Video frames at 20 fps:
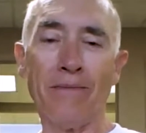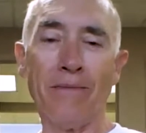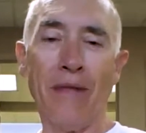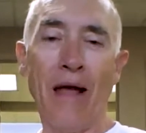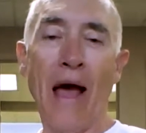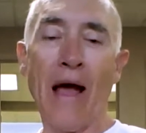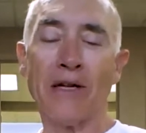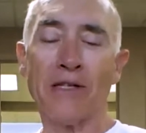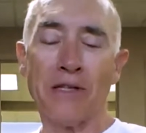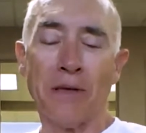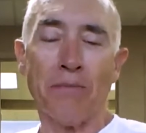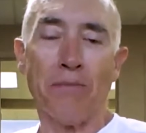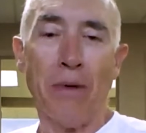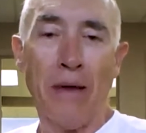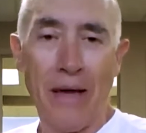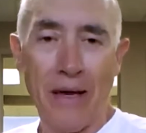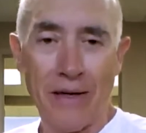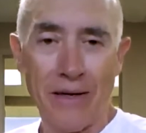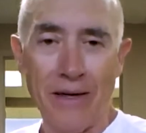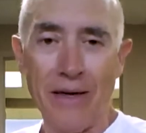That's a
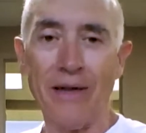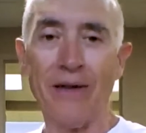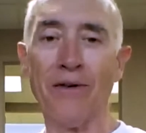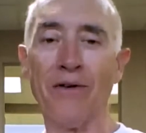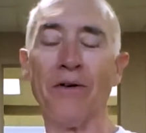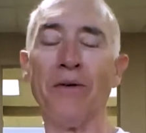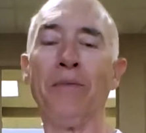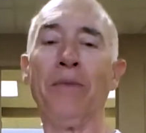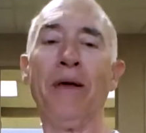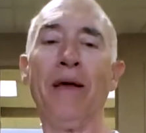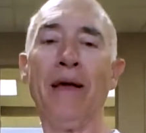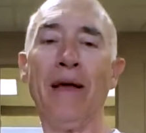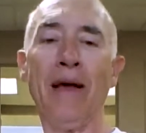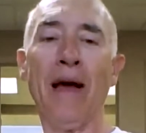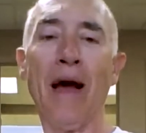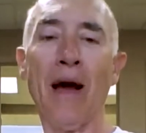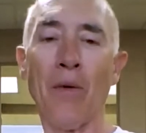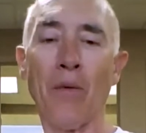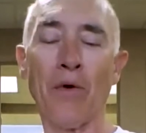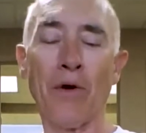big deal to me,
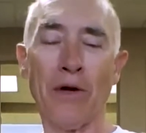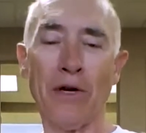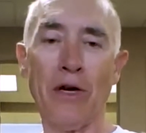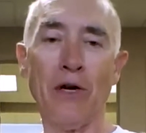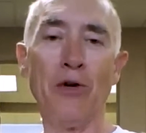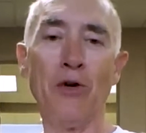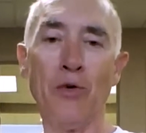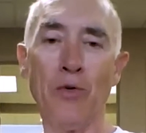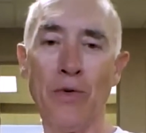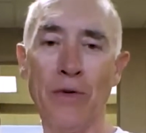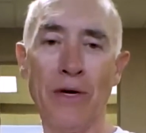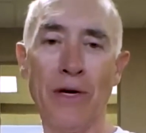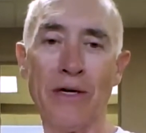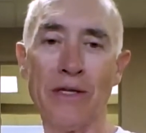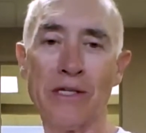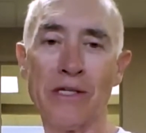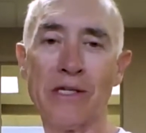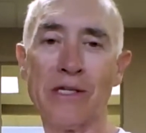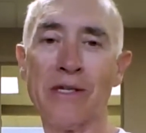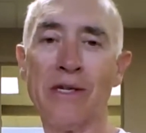how we're going to do
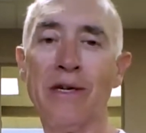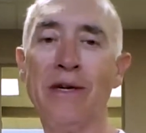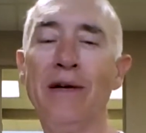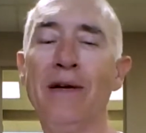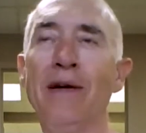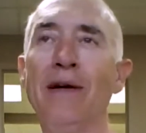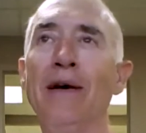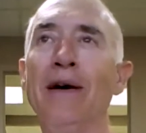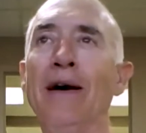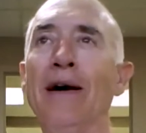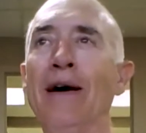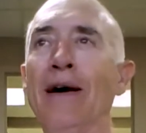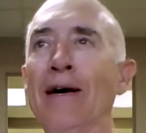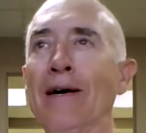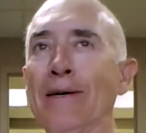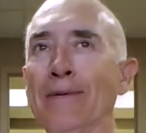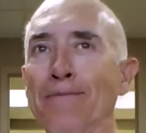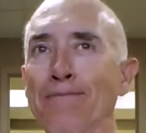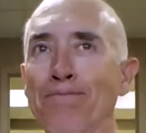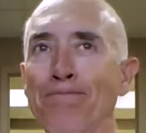this.
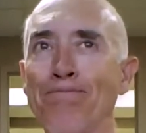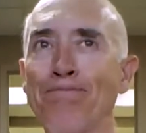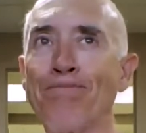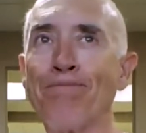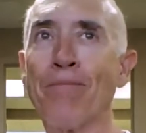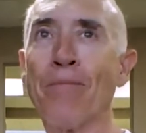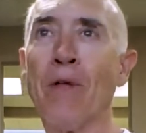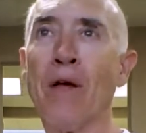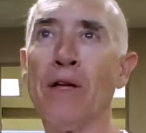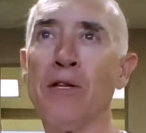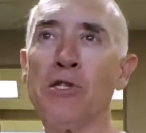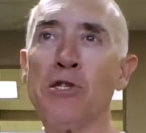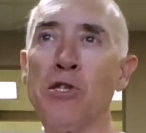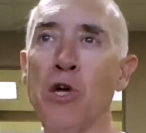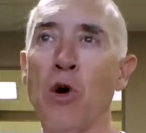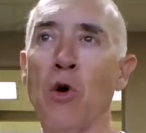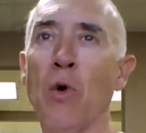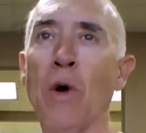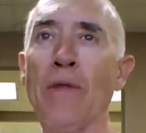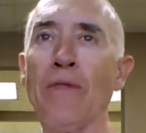
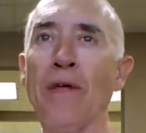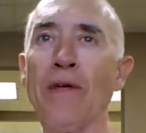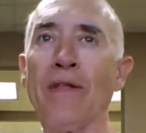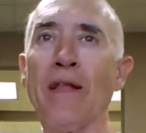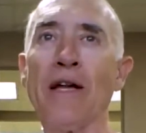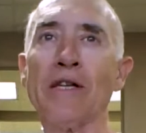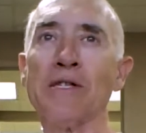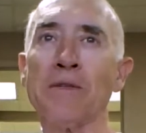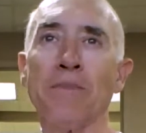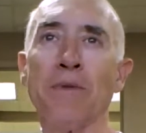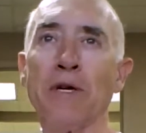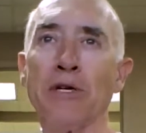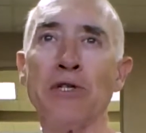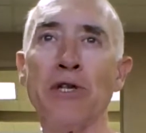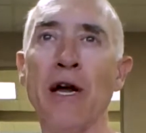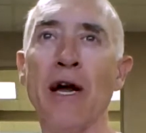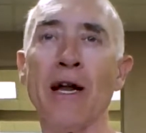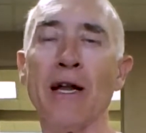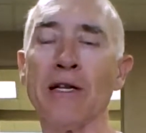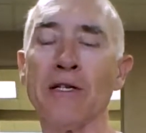So I think that's a big
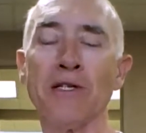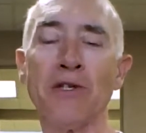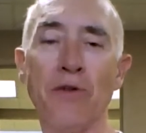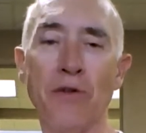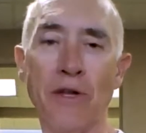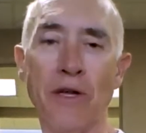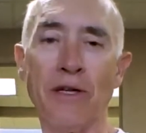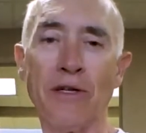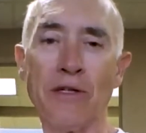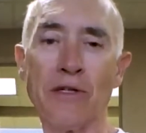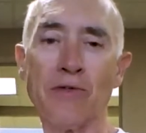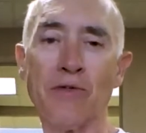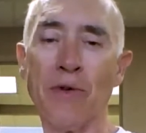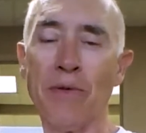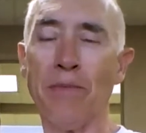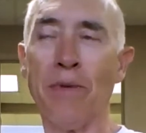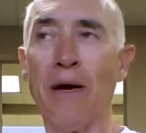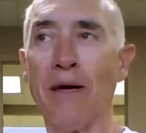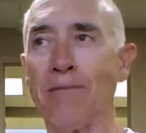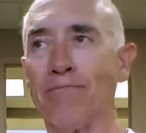challenge to the industry.
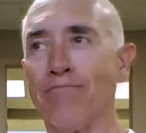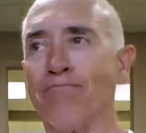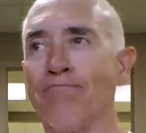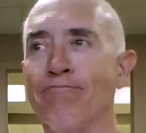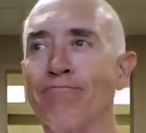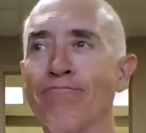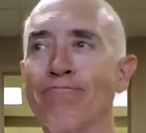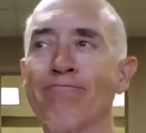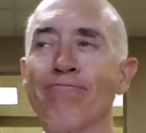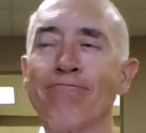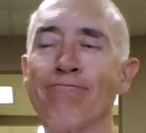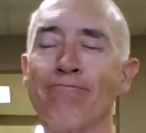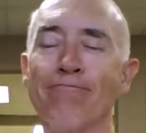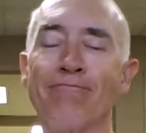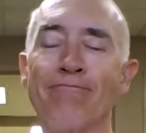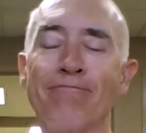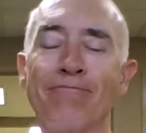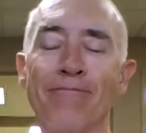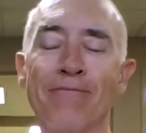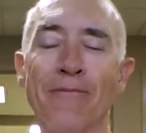But
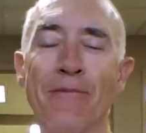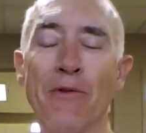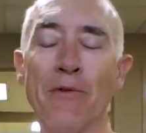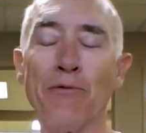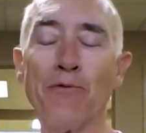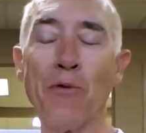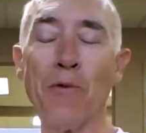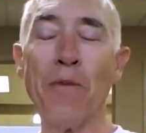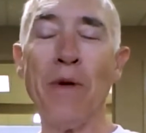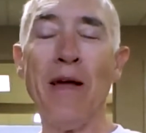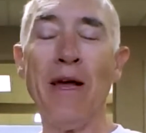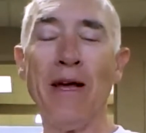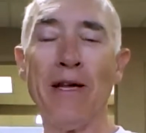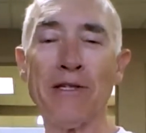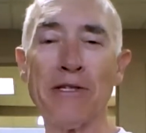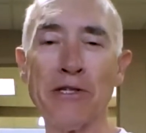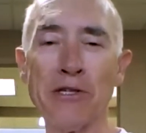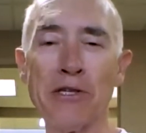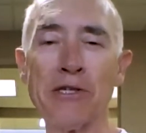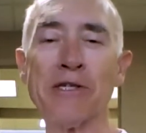for me,
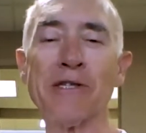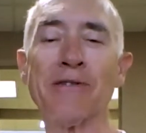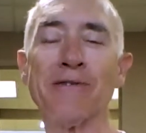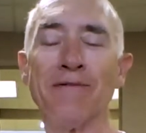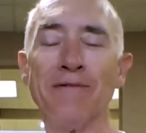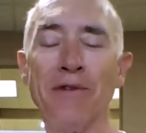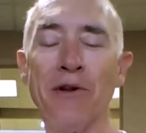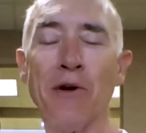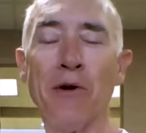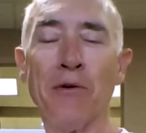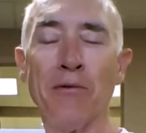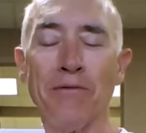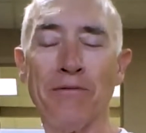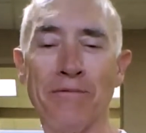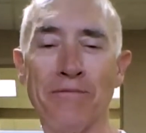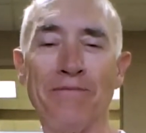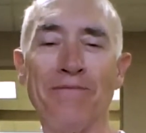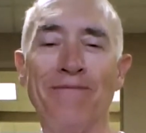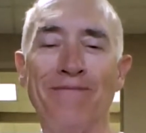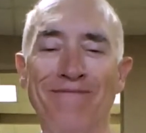it's just,
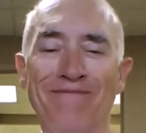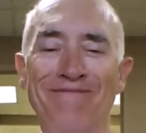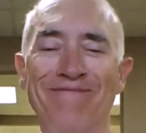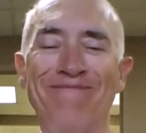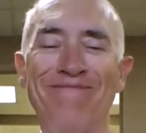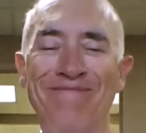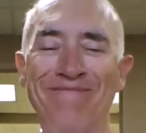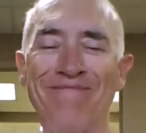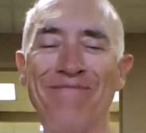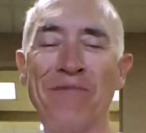getting